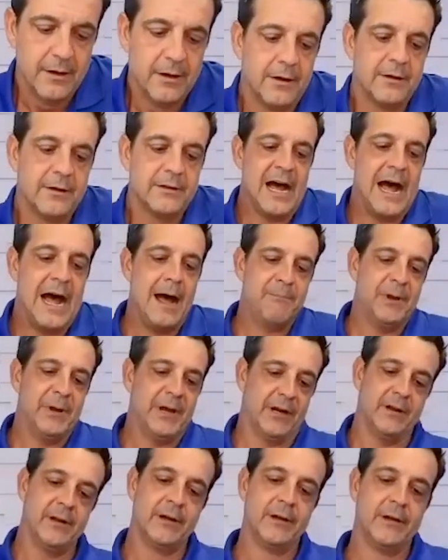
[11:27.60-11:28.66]

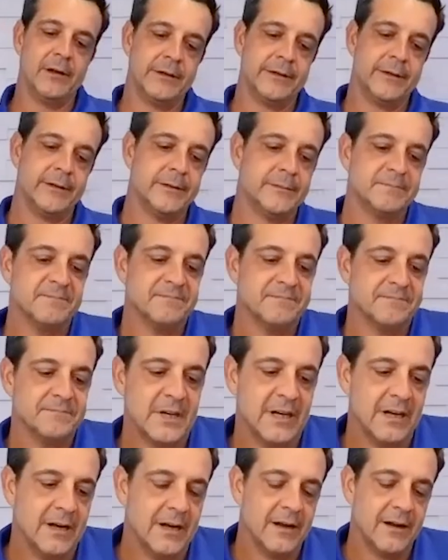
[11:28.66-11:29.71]
topic.
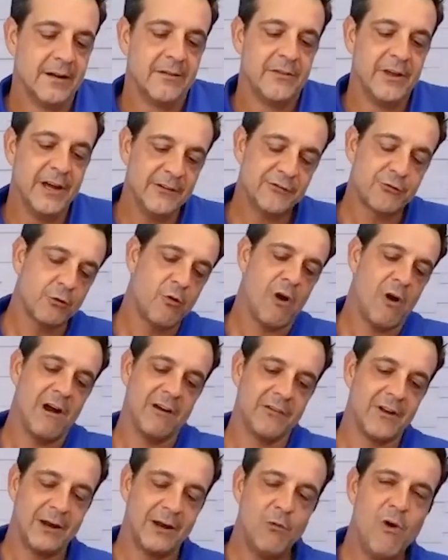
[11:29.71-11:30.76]
This requires,
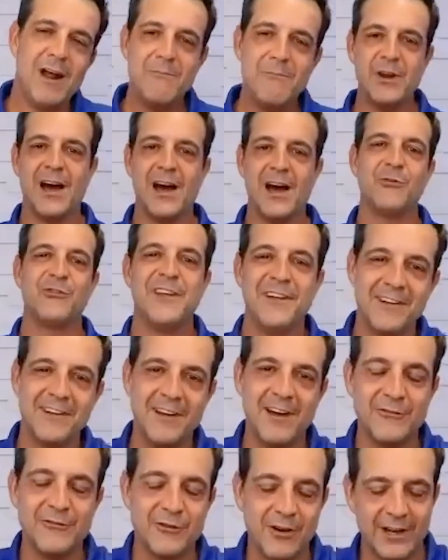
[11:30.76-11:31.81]
like what I'm doing, I was telling
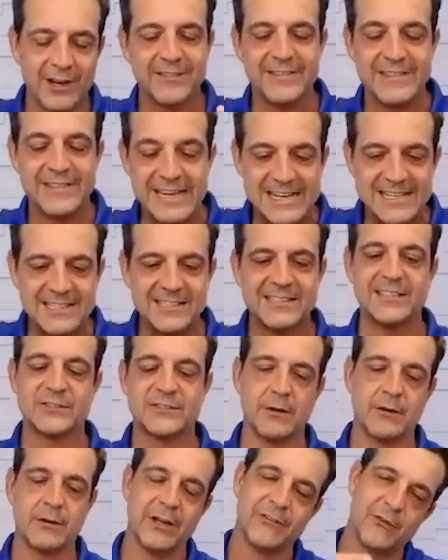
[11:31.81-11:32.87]
Leandro like this is
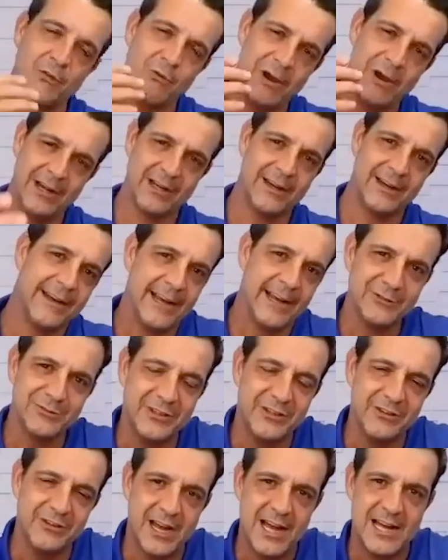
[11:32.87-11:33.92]
a, is a way to connect with
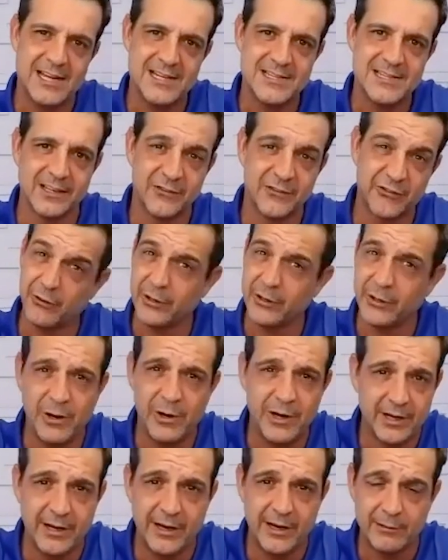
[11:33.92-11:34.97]
you guys. And it's certainly a way
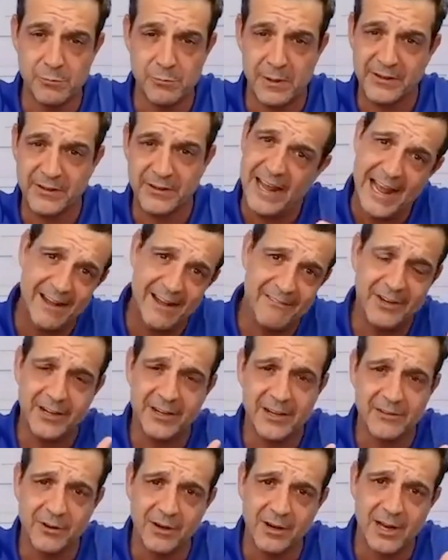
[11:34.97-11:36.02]
to connect with my staff at a
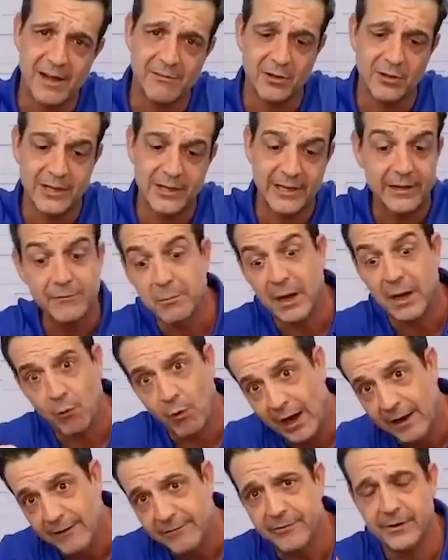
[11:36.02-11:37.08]
different level and even my
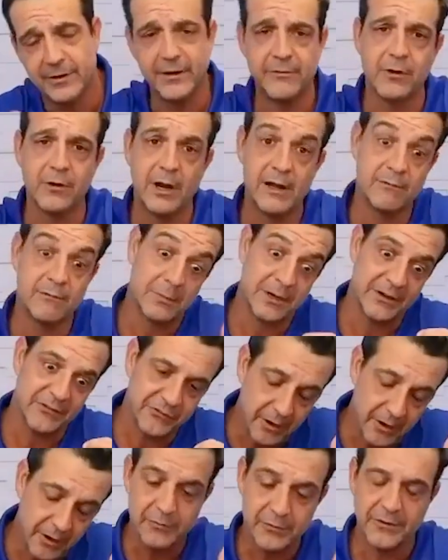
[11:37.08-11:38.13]
wife at a different level,
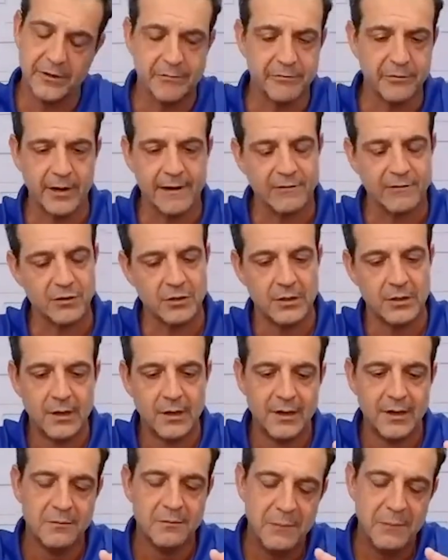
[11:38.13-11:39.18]
myself at a different level.
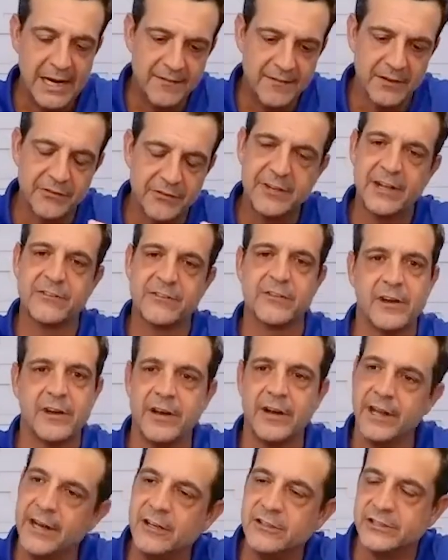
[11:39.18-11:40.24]
Man, this takes a ton
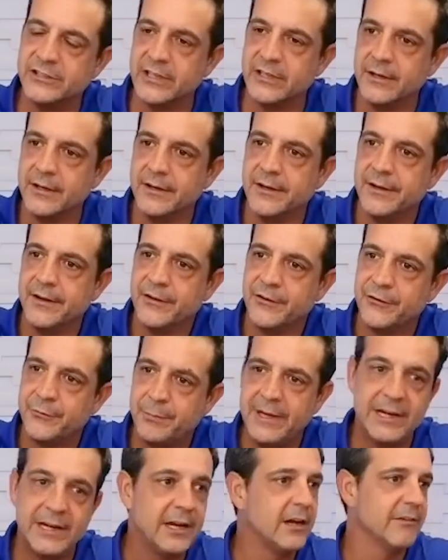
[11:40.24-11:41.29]
of energy.
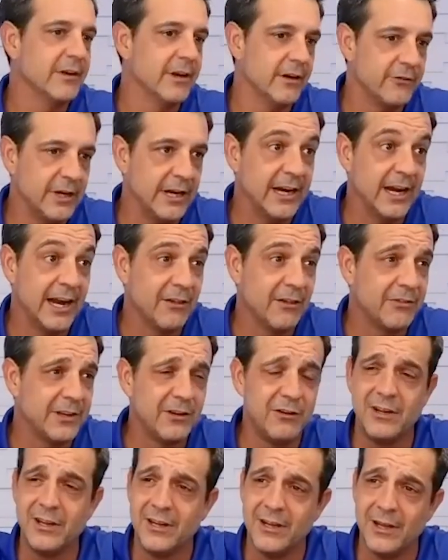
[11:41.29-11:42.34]
Speaking of energy, and I don't think
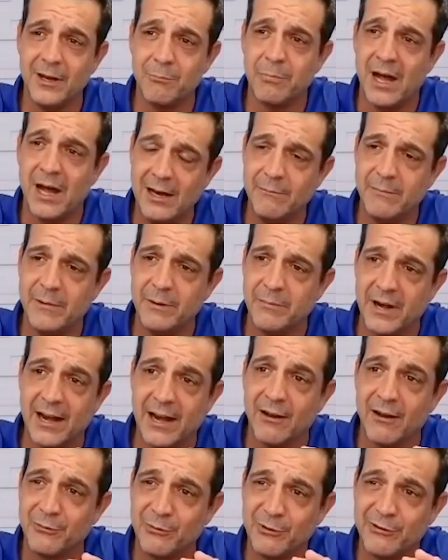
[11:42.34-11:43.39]
you can get behind me, but I
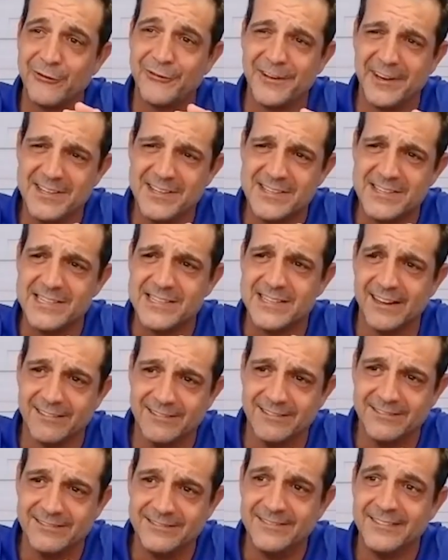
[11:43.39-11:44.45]
don't think we turned the ACs down.
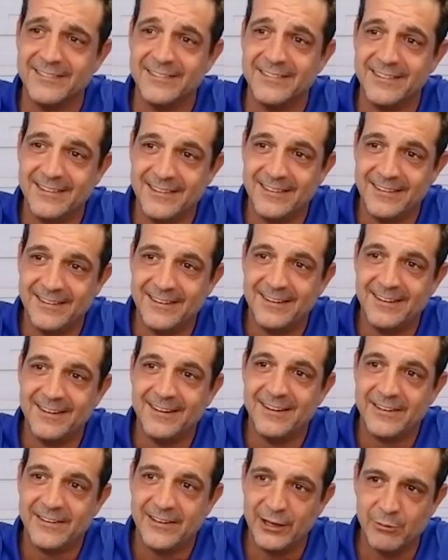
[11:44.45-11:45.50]
We did.
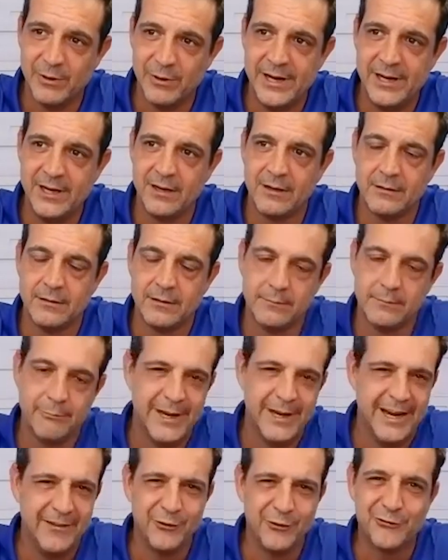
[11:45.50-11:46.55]
Did we?
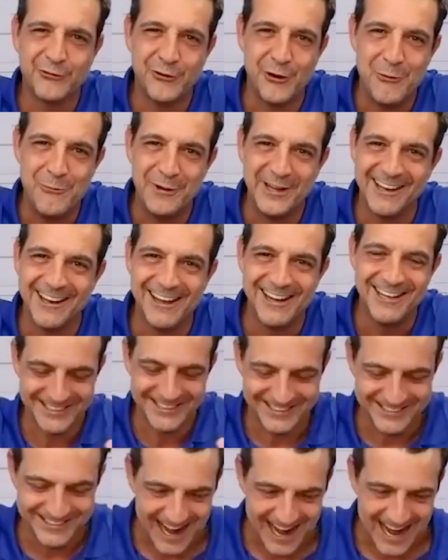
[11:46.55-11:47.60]
Man, there's so many lights.
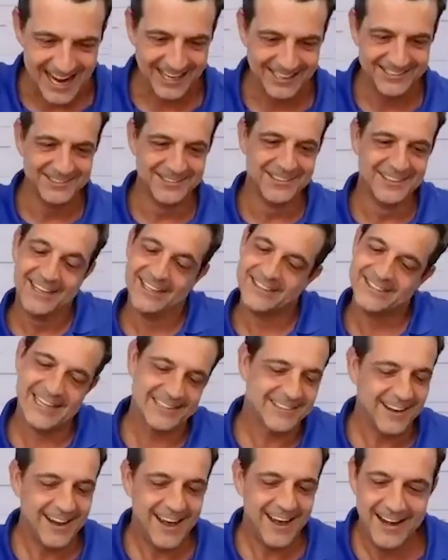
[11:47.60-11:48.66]
It's hot. Takes
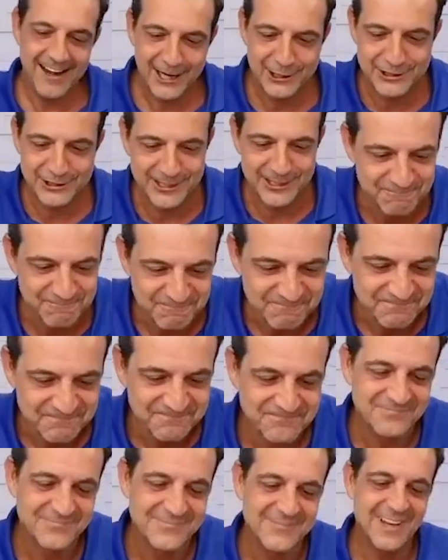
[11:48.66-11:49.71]
a lot of energy.
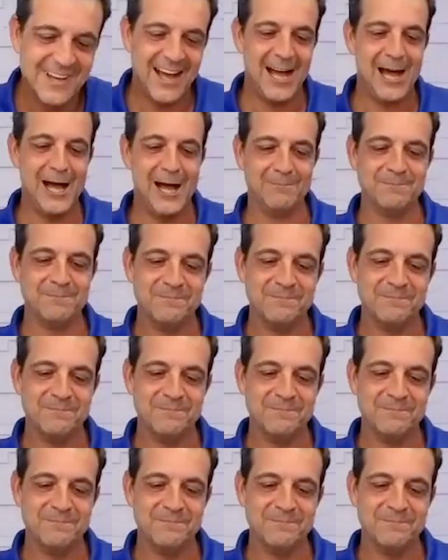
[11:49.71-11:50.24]
Um,